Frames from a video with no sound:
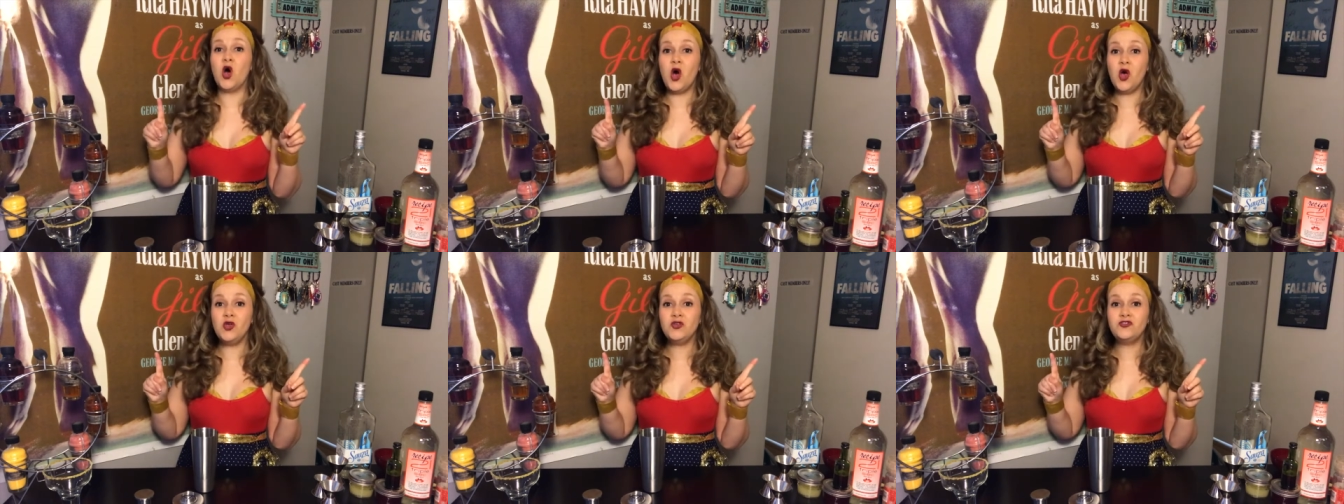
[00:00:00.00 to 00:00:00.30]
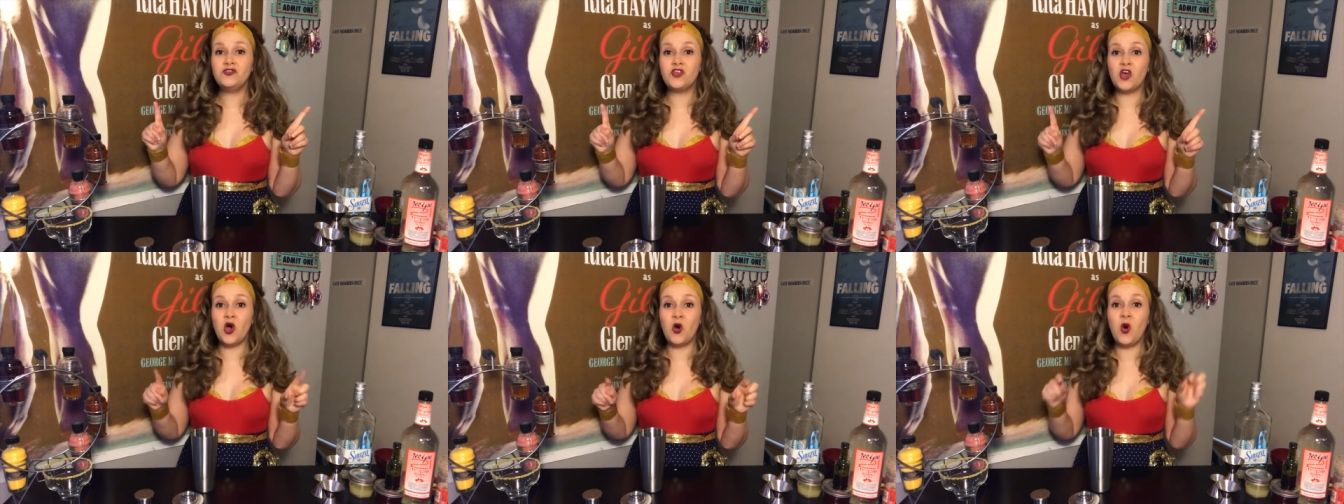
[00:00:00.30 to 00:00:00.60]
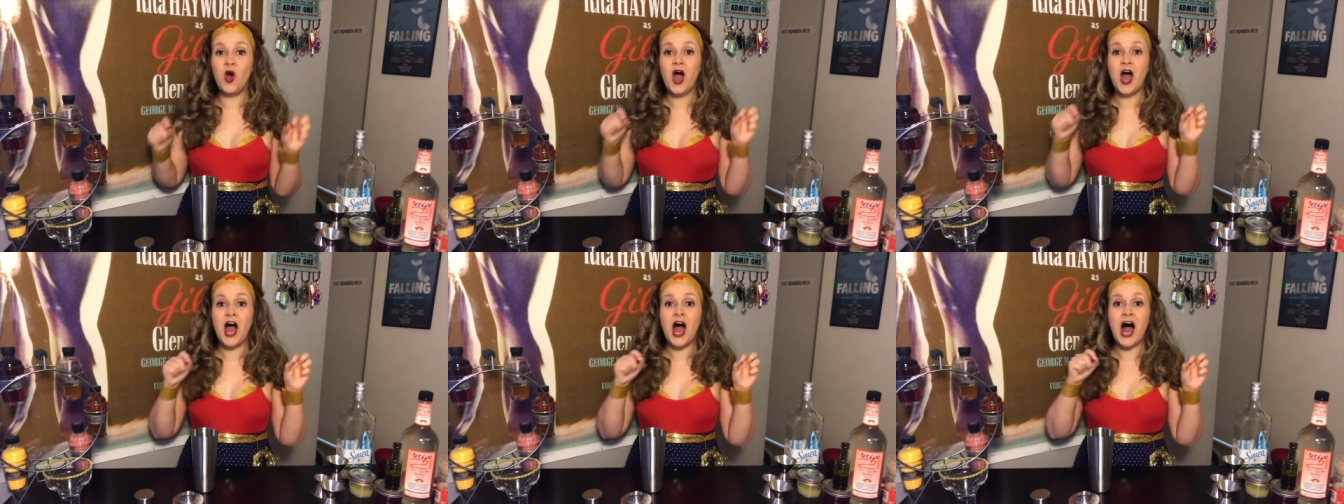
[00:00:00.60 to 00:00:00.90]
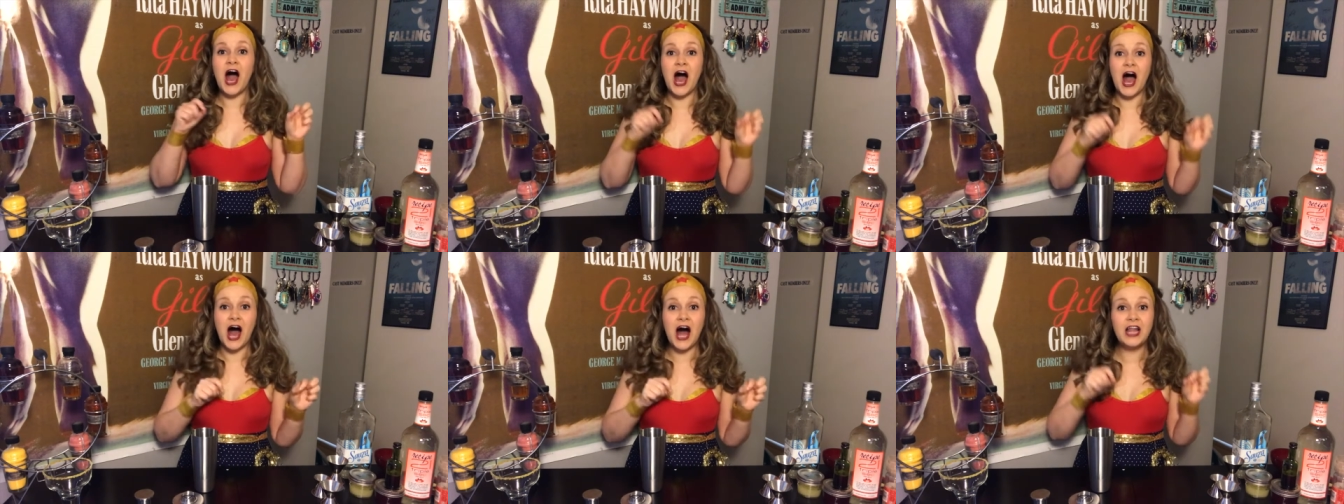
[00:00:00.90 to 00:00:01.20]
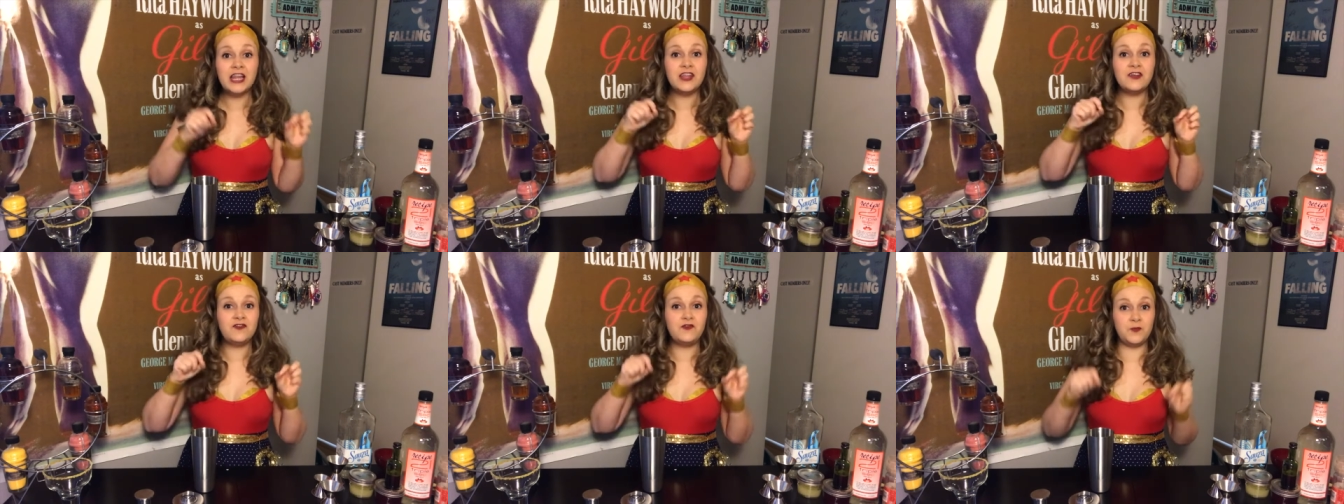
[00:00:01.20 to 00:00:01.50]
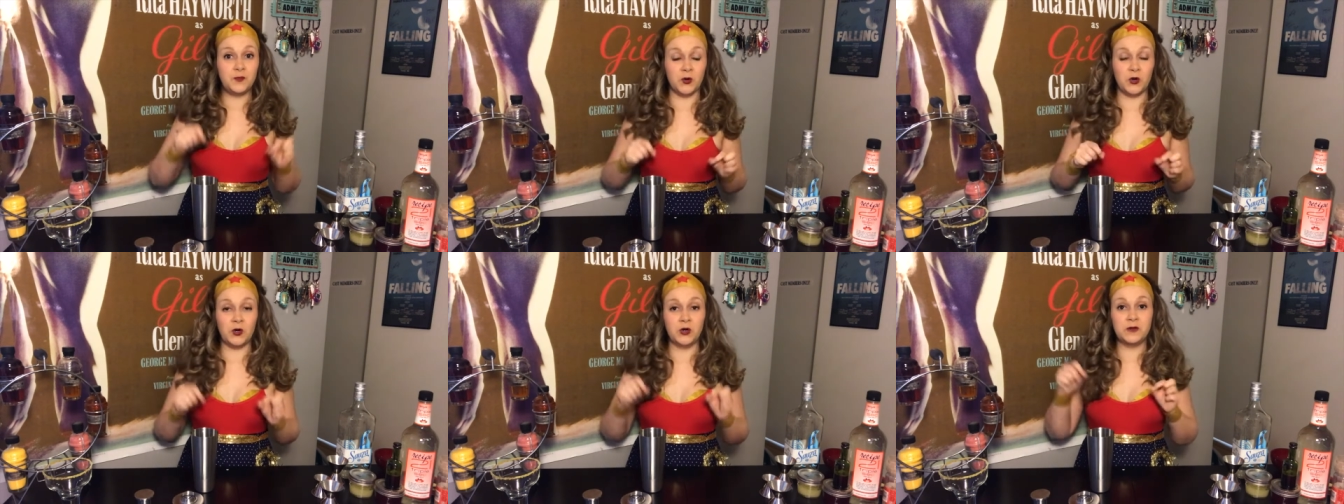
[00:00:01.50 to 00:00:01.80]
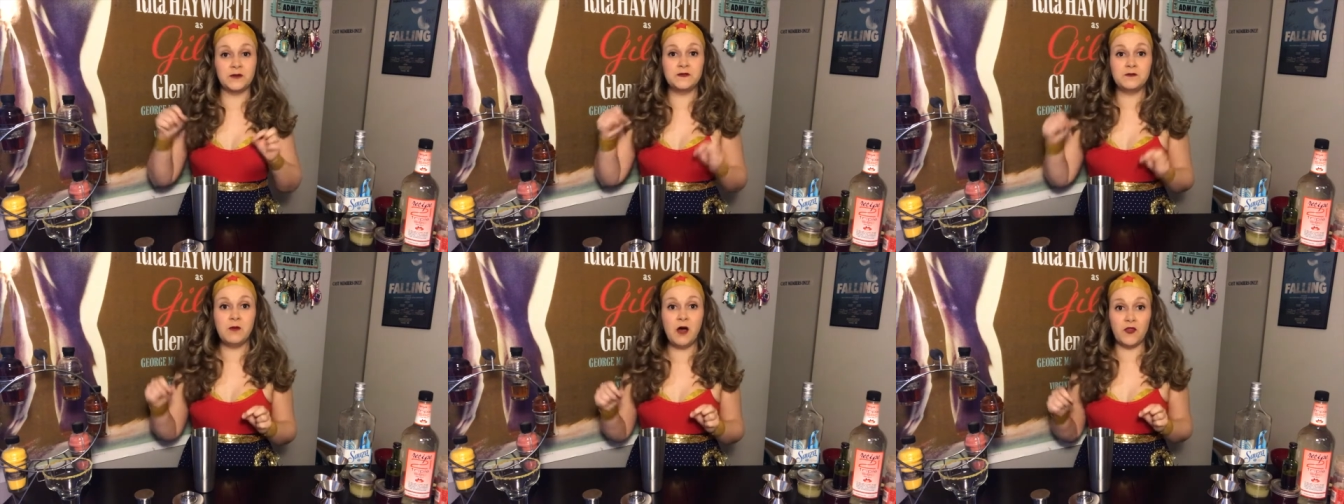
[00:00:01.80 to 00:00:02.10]
also Olive
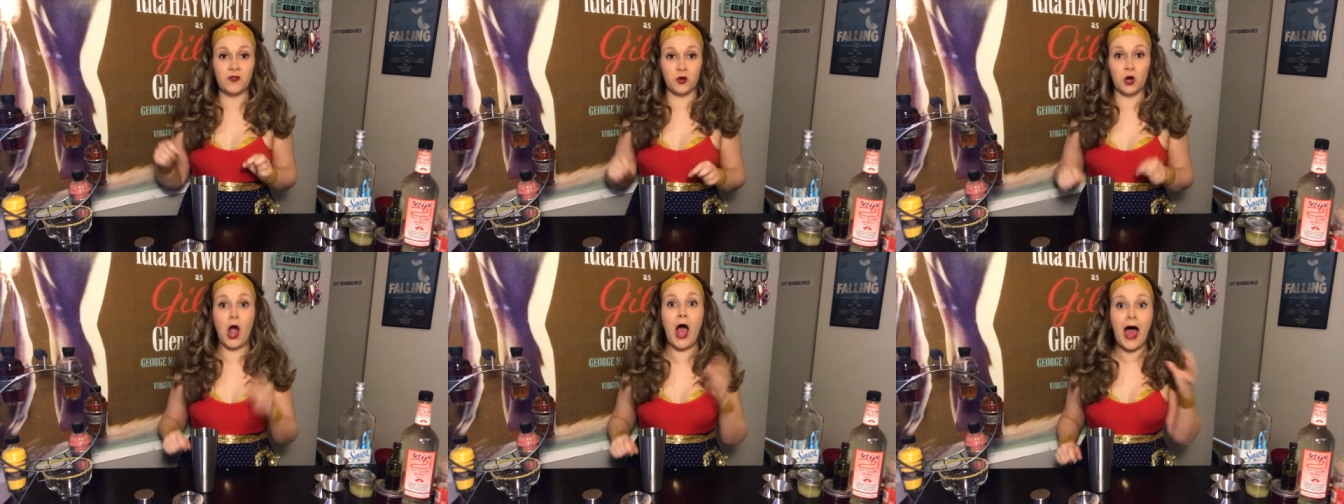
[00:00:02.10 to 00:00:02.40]
Byrne's mother.